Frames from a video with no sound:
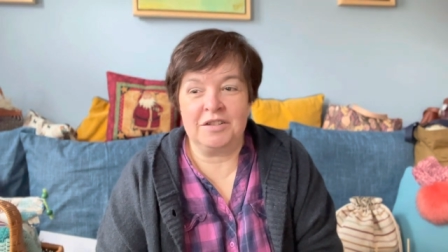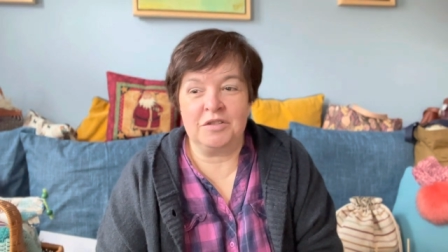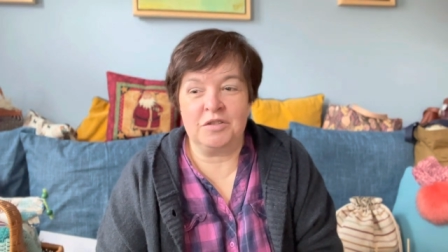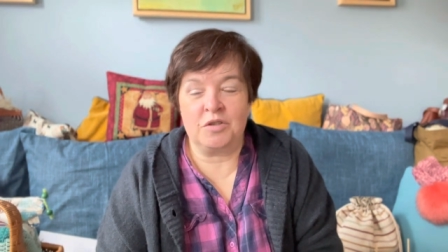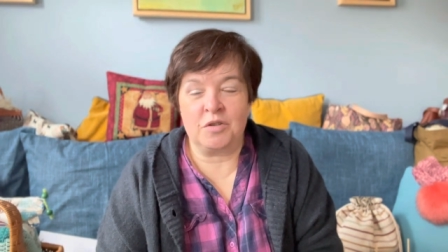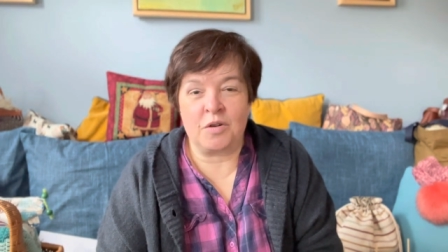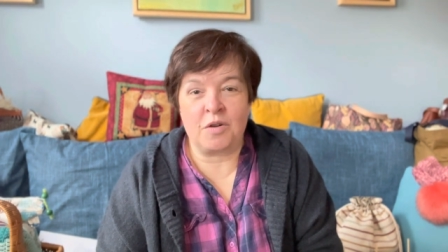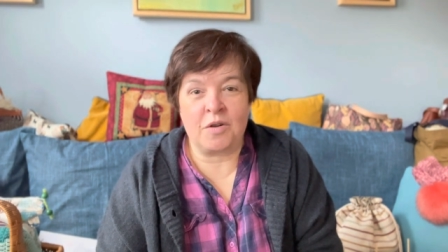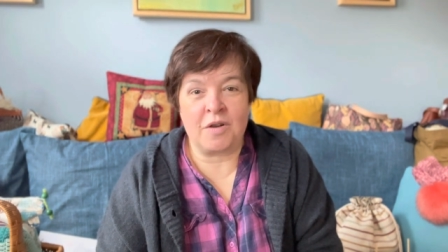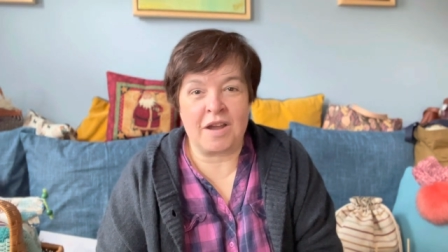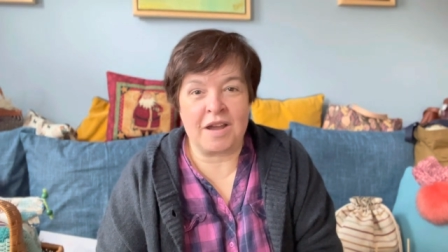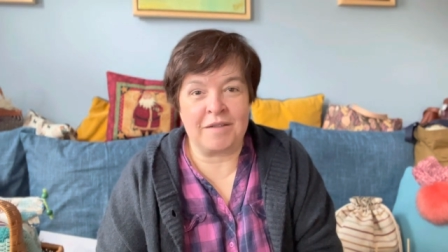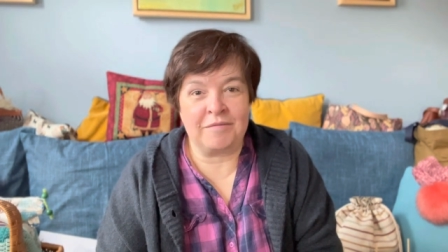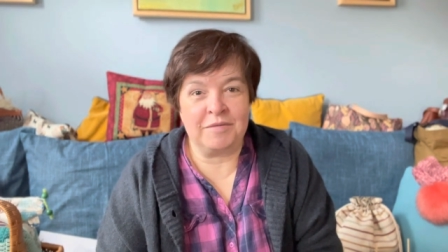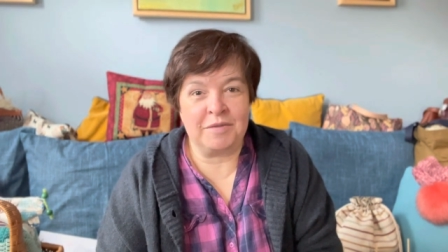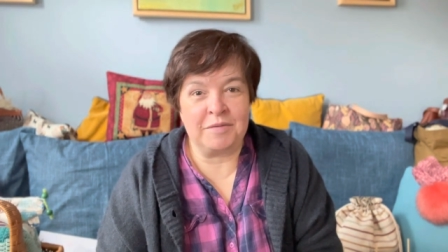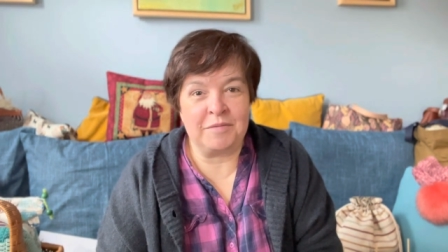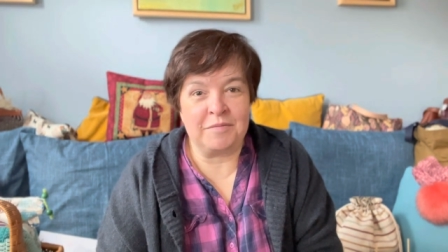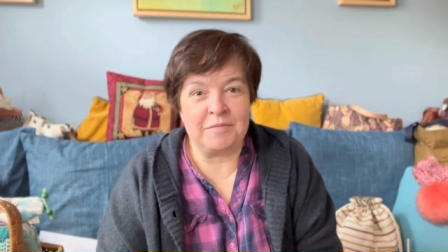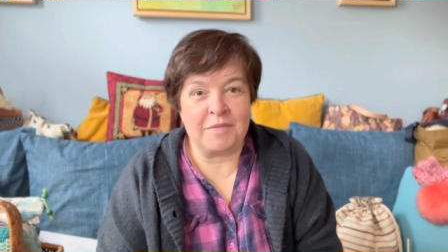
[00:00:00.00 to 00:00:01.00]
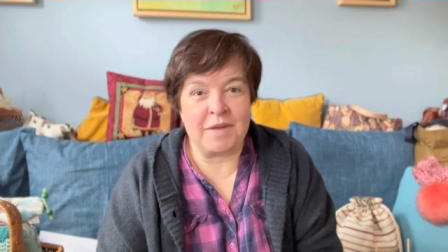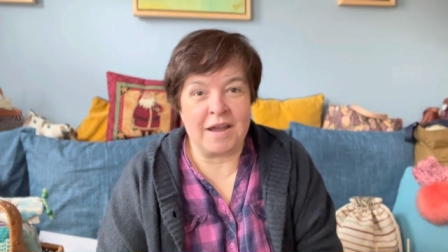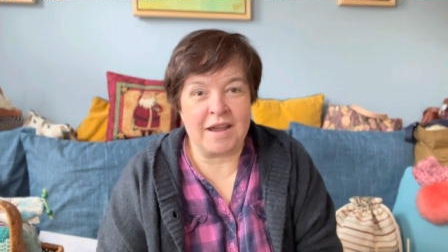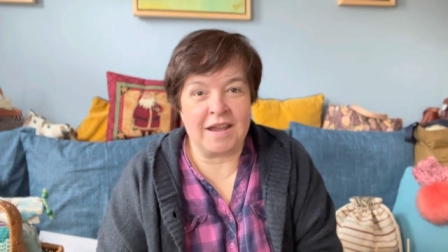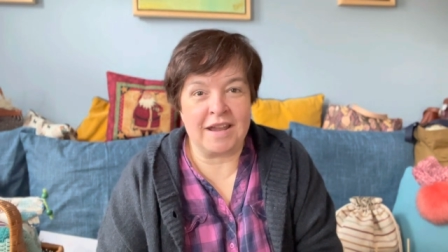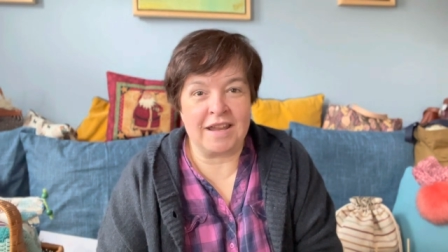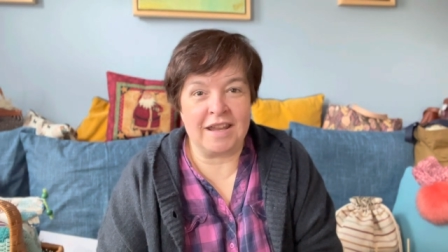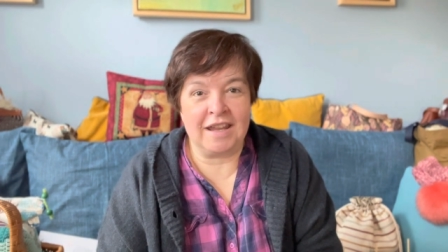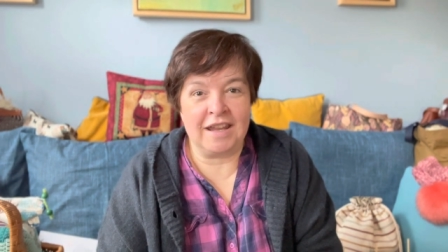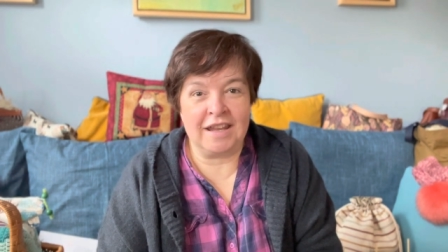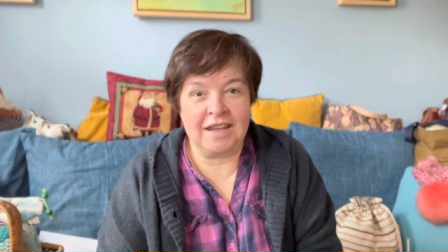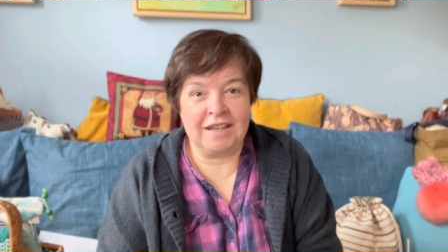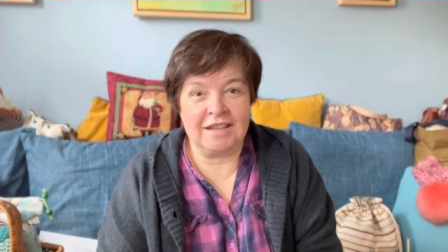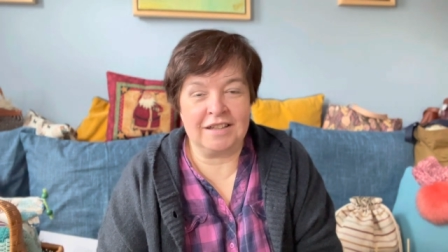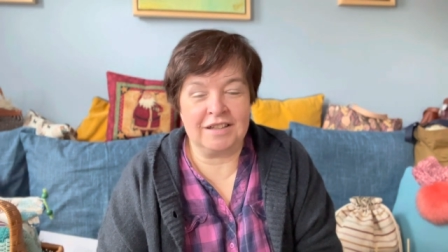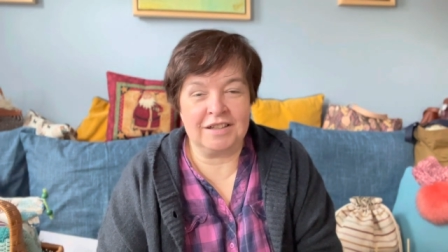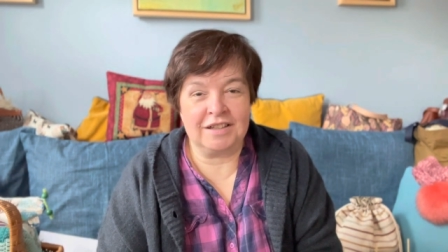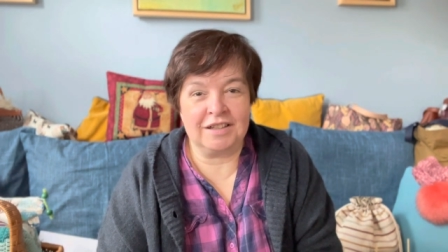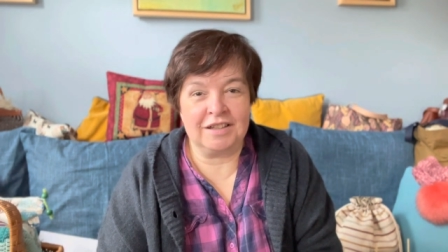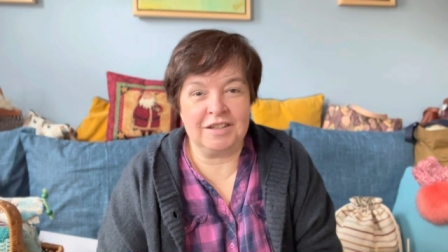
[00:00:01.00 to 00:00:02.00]
draw up my
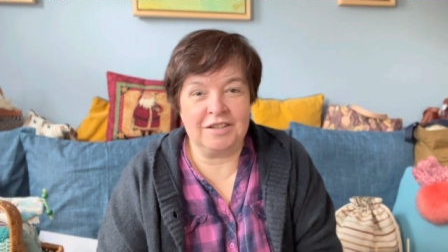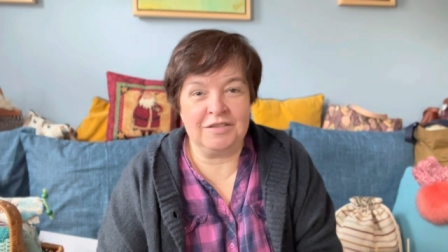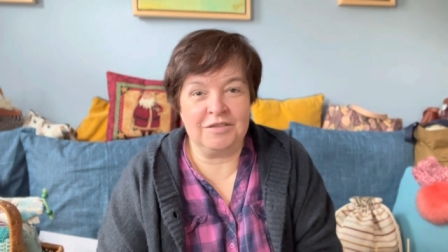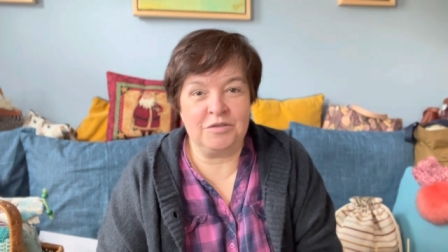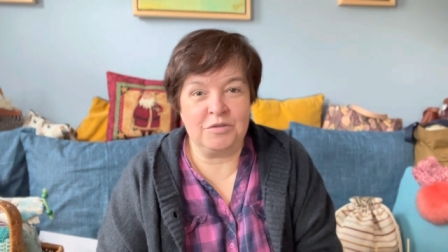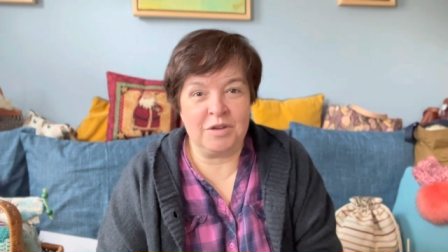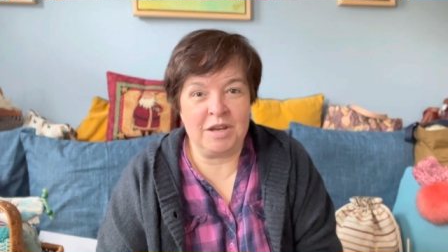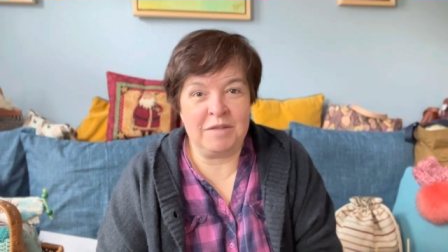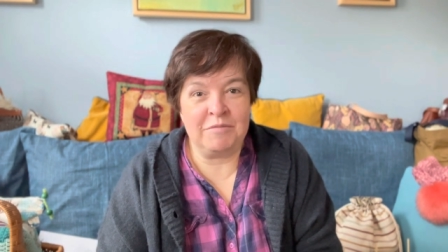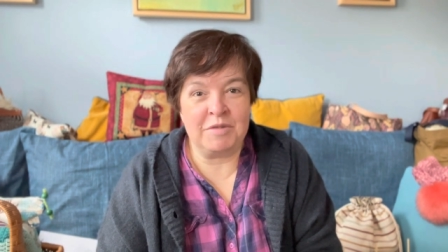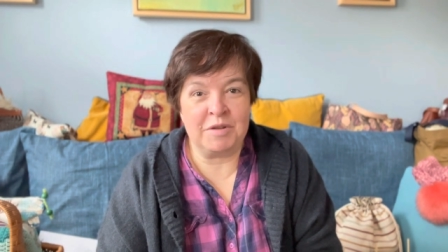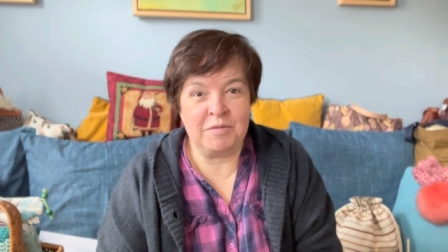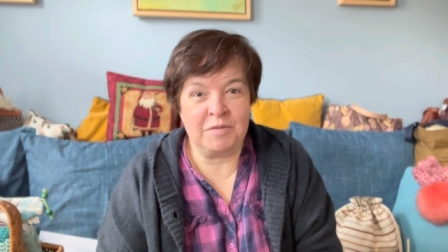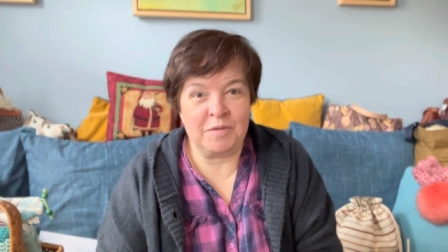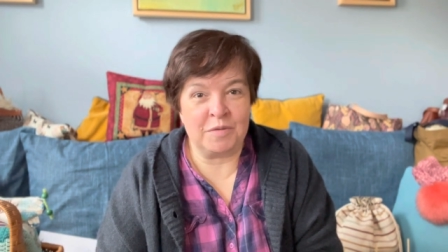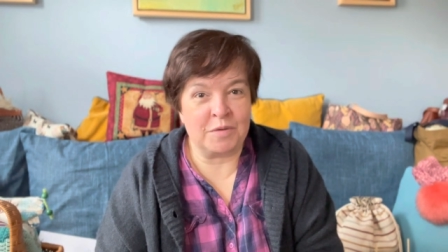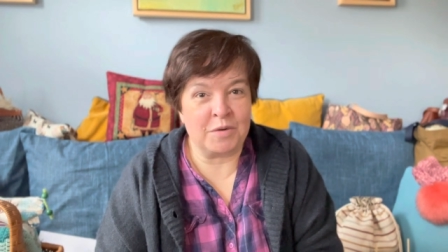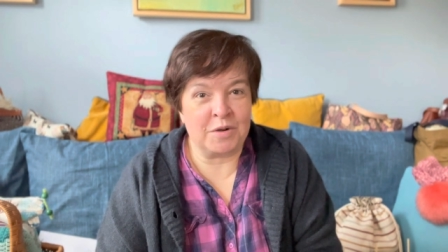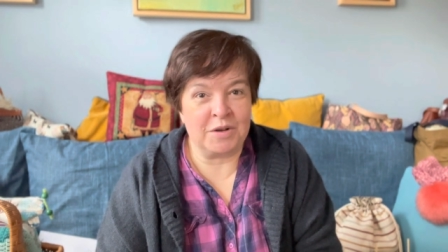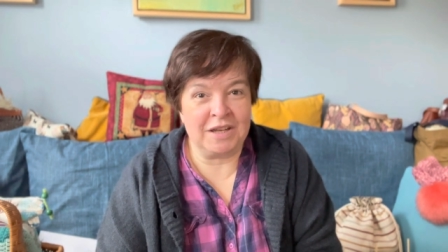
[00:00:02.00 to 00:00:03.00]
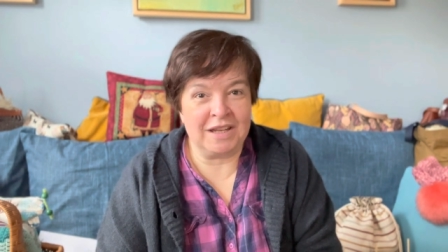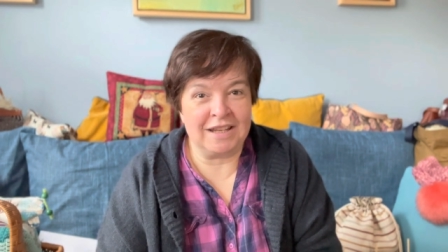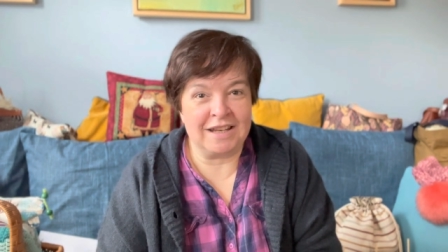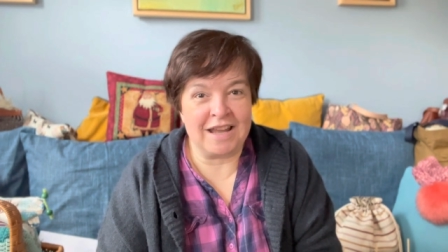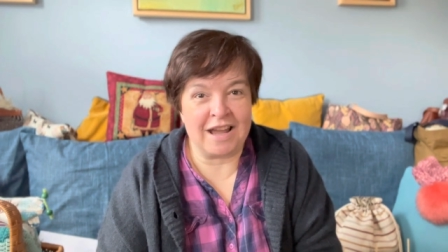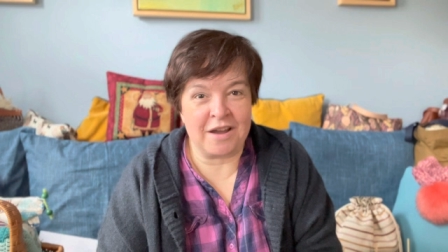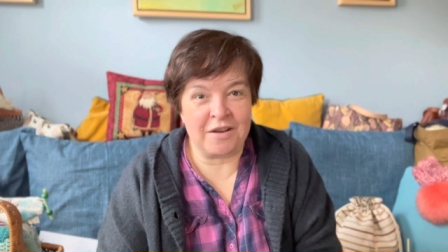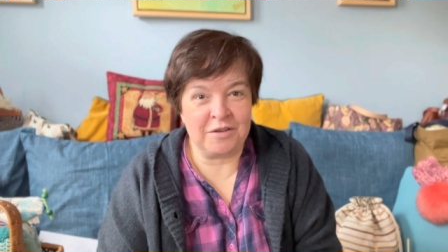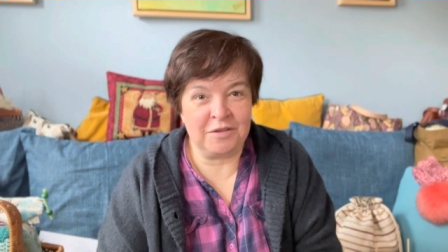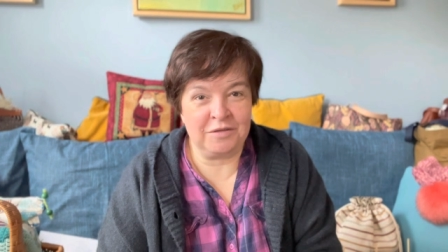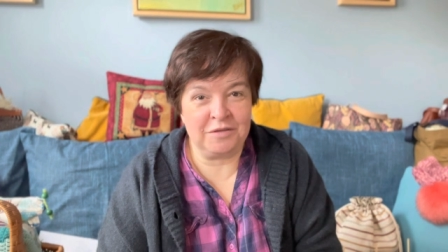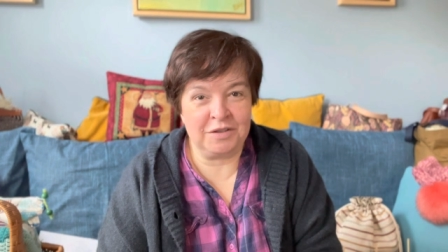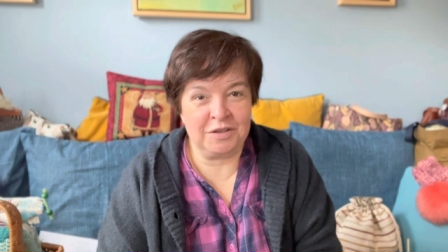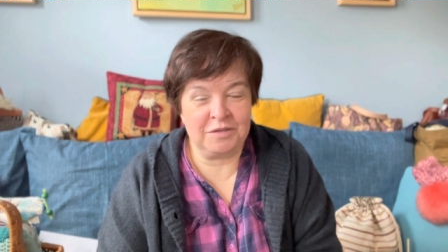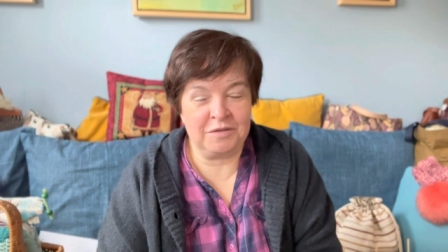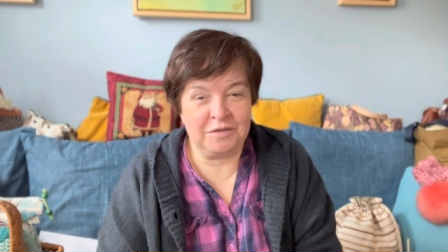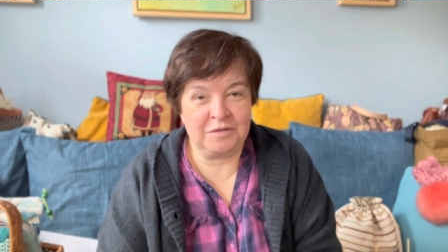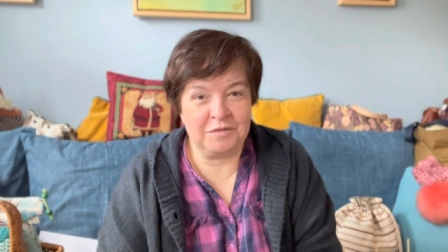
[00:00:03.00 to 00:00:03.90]
dream Edwardian outfit